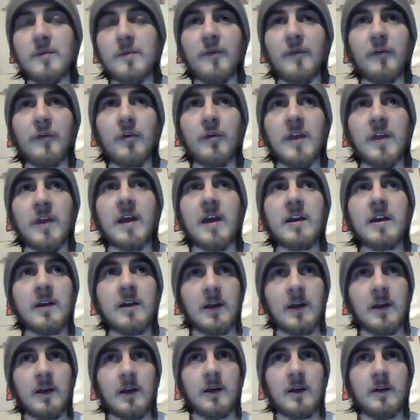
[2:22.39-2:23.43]
before their
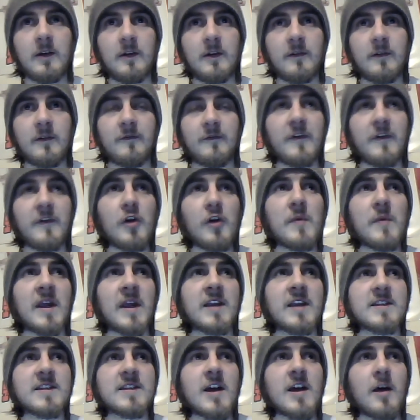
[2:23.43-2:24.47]
filming
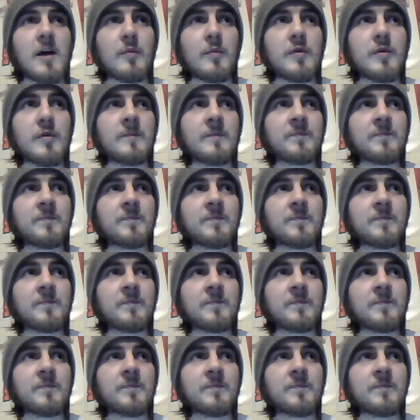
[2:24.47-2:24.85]
is up,